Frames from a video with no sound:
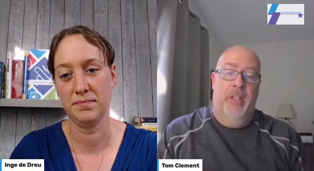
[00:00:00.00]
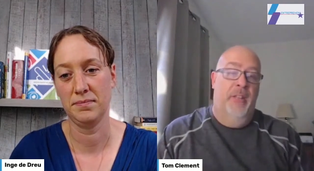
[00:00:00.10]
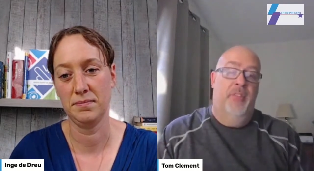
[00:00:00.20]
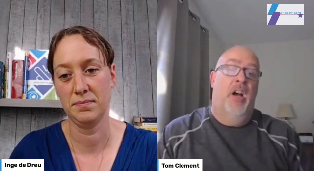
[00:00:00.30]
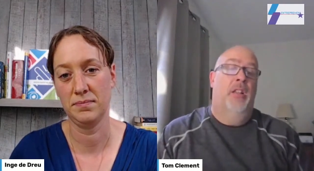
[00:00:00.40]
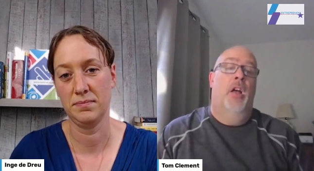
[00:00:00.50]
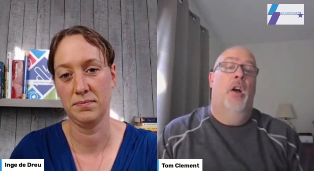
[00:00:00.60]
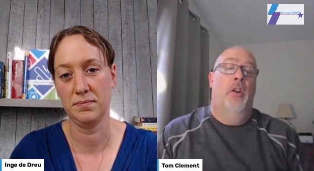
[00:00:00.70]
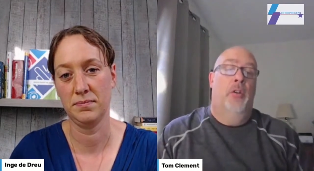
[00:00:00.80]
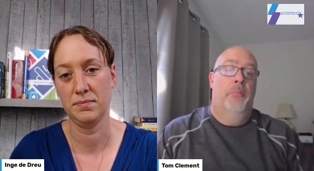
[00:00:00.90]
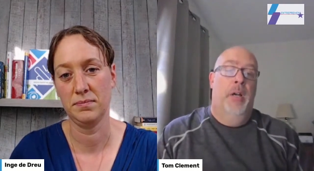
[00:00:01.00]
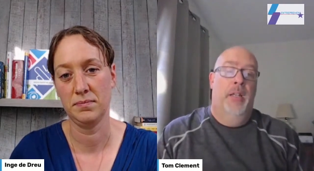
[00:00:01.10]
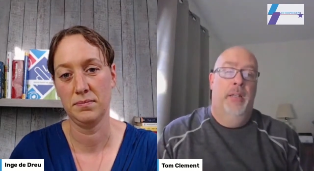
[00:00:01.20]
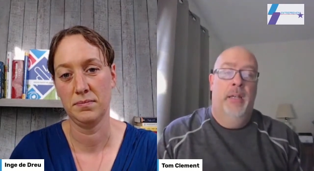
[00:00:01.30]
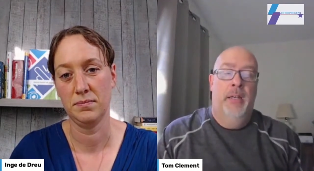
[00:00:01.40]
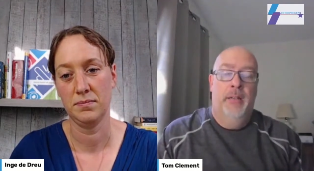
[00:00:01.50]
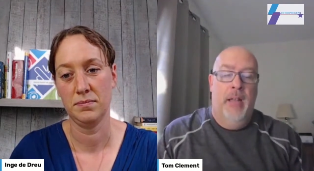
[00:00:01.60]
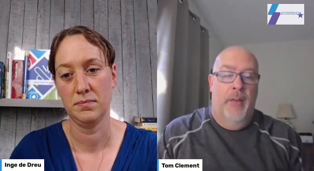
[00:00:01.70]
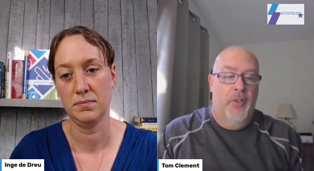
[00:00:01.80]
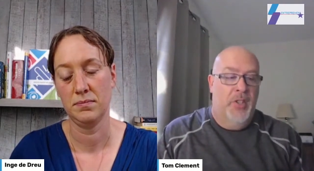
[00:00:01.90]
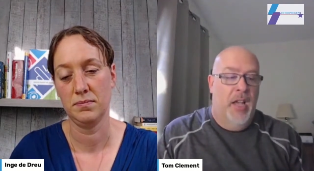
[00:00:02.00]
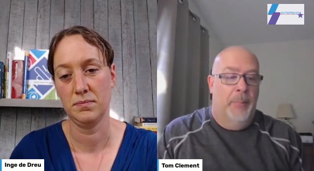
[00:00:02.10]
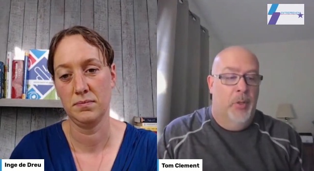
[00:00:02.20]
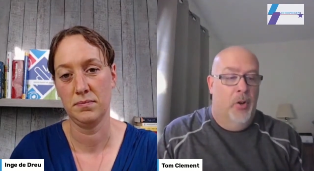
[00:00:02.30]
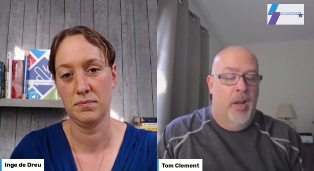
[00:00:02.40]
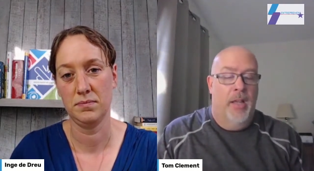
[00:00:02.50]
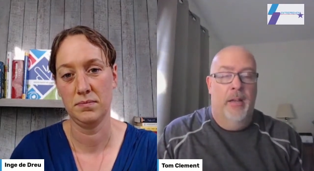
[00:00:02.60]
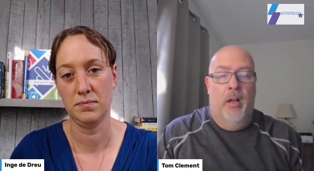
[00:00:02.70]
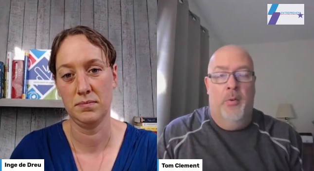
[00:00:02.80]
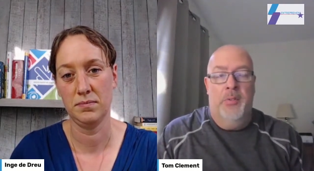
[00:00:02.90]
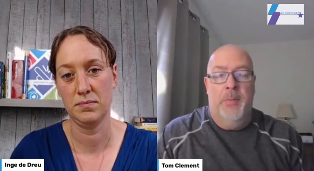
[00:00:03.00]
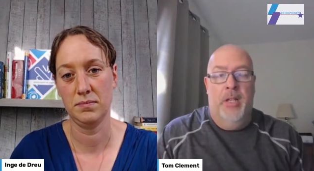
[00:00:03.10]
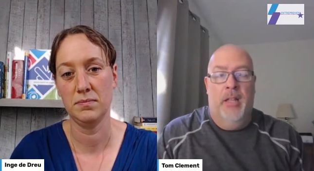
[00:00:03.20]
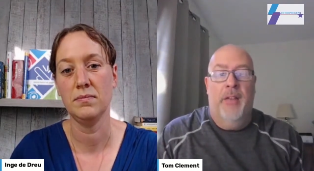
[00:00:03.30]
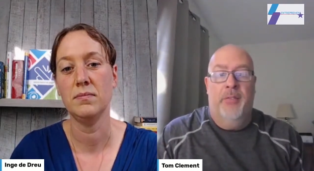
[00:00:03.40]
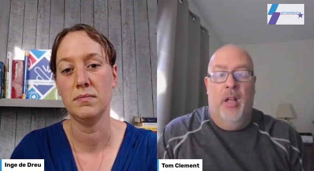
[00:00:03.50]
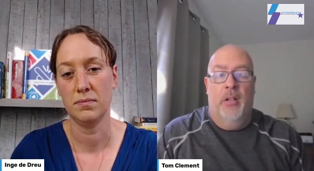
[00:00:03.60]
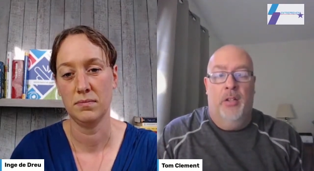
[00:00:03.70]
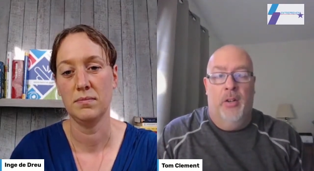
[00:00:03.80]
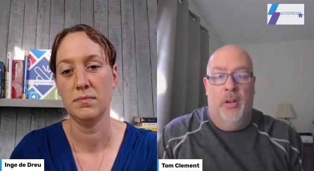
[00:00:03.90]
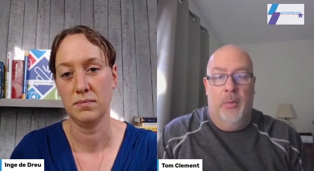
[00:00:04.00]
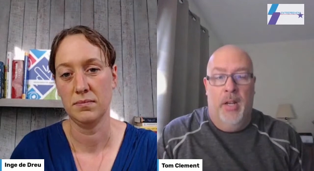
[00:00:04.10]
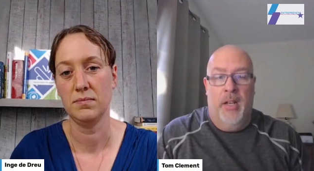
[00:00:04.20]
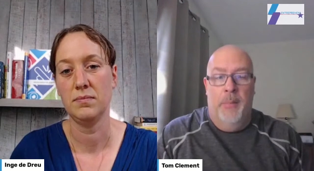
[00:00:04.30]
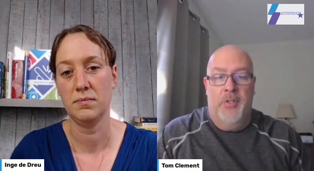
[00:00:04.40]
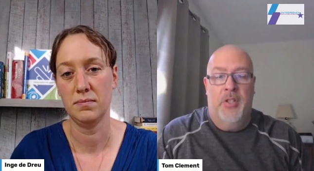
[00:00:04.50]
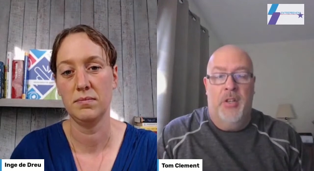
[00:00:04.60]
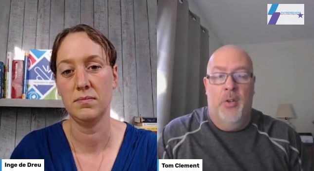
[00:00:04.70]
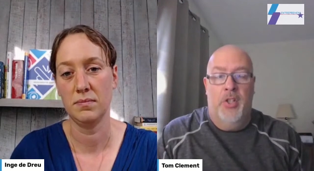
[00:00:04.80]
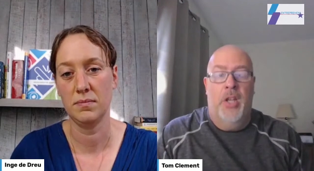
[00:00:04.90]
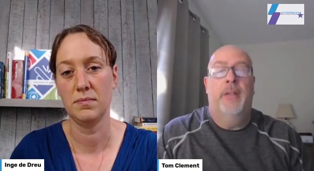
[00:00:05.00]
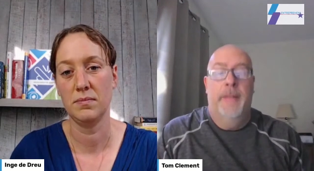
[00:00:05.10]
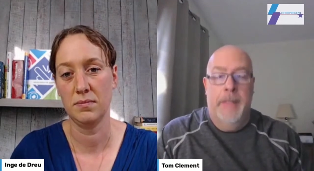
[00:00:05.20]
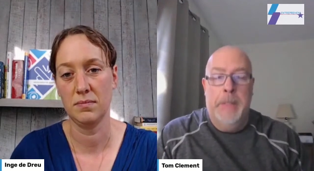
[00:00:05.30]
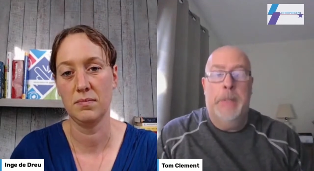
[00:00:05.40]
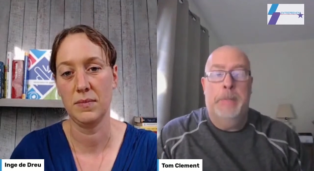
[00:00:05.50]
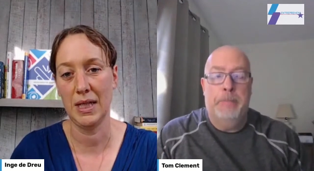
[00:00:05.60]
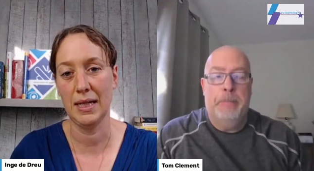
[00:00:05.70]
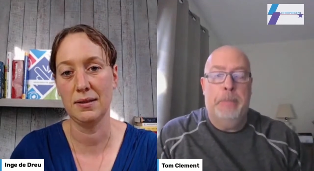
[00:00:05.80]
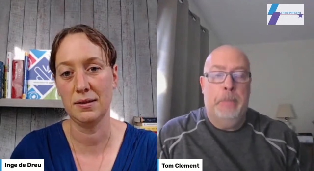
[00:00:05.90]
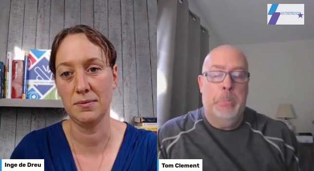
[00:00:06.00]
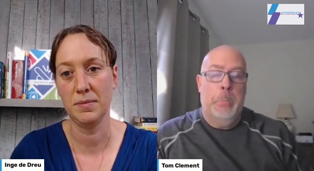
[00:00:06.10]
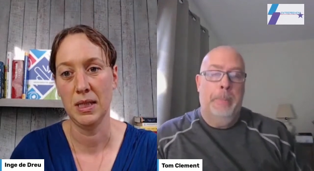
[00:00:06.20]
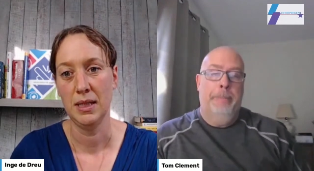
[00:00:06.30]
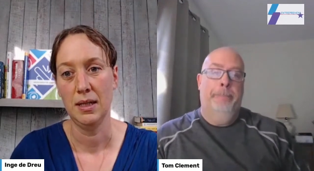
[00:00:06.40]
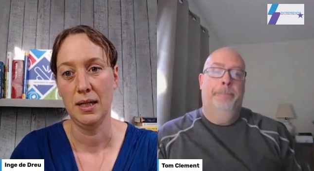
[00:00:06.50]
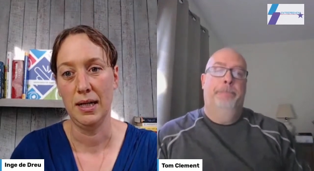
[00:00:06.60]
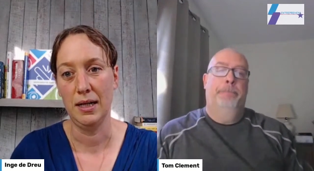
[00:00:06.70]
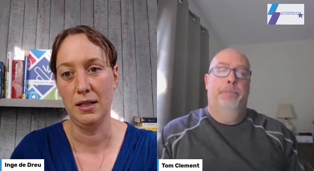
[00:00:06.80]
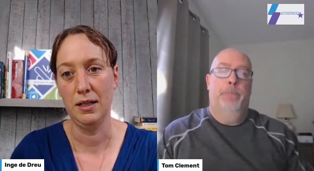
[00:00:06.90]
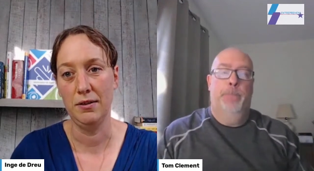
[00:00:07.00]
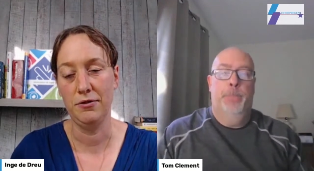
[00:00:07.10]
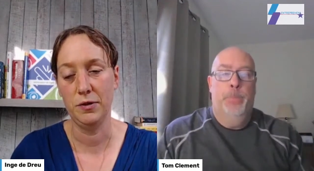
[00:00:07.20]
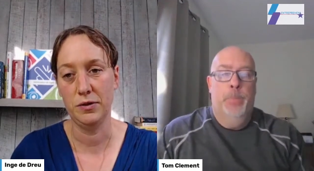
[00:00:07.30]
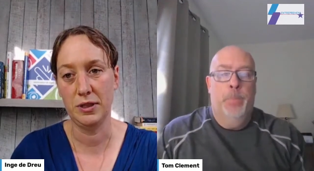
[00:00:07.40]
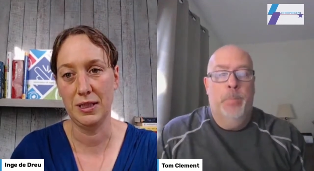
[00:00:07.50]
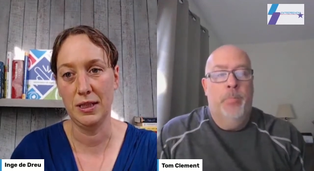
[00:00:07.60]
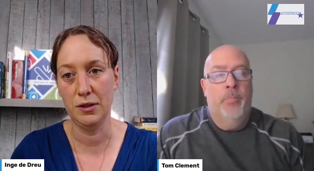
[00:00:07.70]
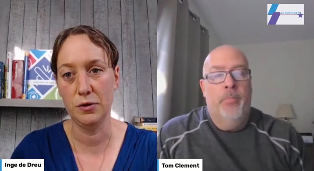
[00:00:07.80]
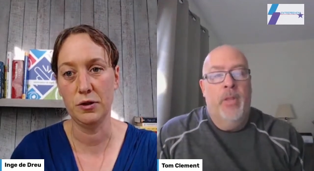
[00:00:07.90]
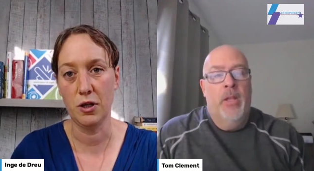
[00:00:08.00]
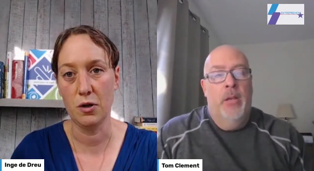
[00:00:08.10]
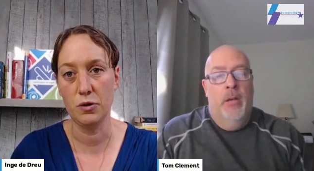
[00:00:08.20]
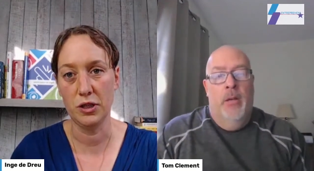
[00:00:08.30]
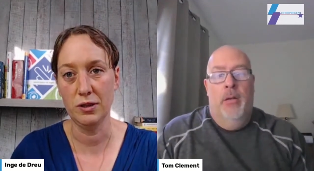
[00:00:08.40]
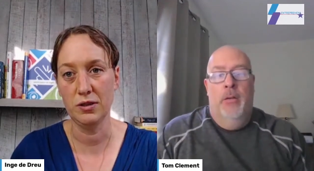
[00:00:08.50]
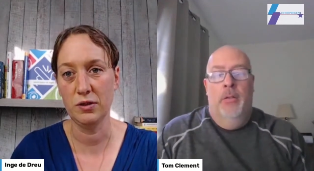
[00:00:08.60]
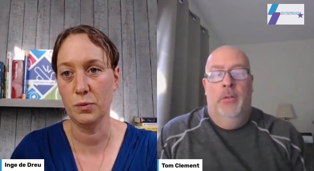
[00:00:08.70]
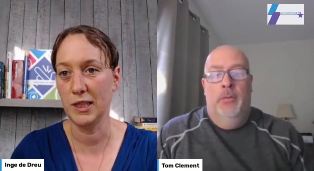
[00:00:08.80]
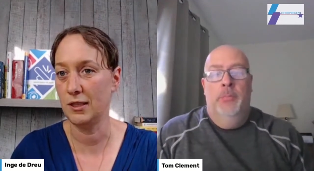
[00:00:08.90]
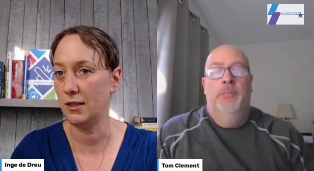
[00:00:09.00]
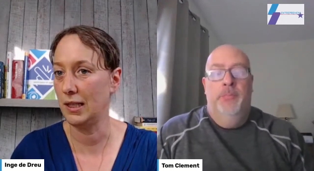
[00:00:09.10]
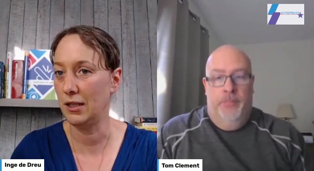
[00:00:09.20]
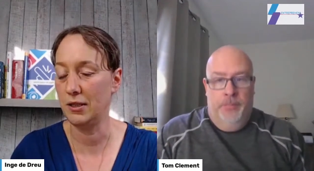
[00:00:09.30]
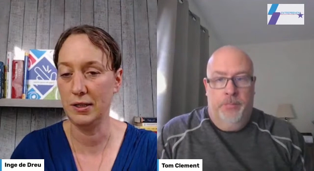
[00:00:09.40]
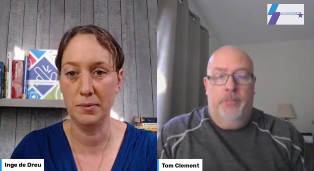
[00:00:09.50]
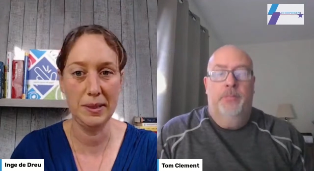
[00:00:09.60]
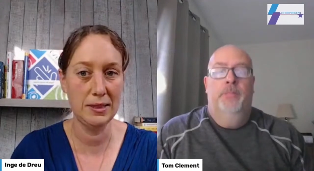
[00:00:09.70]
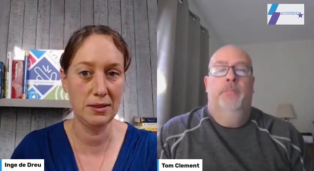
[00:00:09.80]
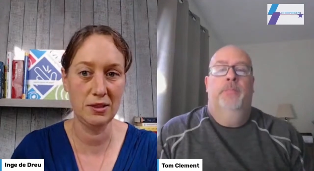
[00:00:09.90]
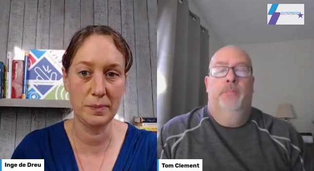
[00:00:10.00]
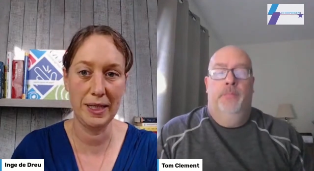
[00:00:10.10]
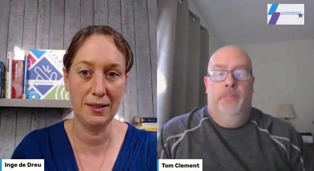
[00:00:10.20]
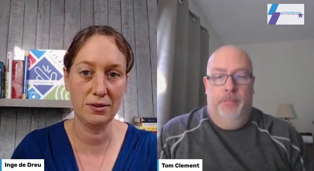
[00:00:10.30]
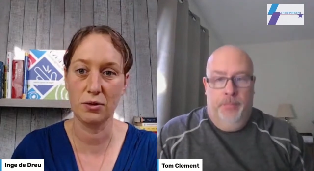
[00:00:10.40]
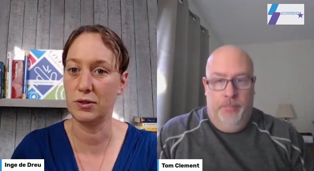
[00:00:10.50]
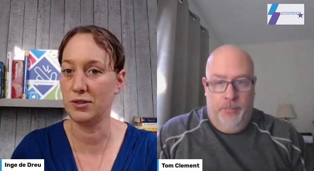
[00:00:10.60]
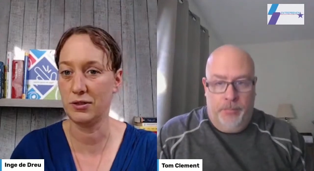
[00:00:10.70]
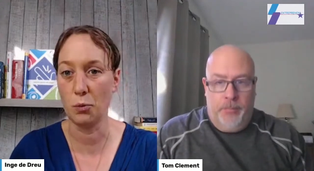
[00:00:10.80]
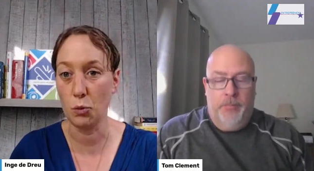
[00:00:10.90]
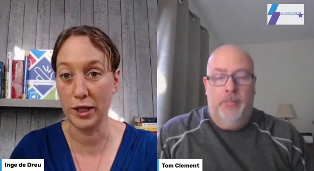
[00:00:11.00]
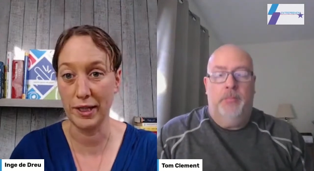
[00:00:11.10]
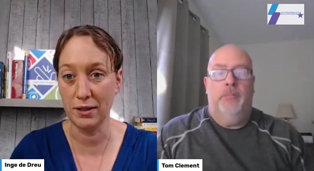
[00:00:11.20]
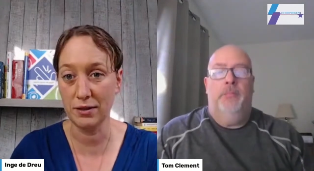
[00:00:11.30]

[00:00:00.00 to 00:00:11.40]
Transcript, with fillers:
Speaker 1: people that have taught longer, but never stop learning. Always be a lifelong learner when it comes to coaching.
Speaker 2: Yes. And if you see good coaches, whether they're in the business space or somewhere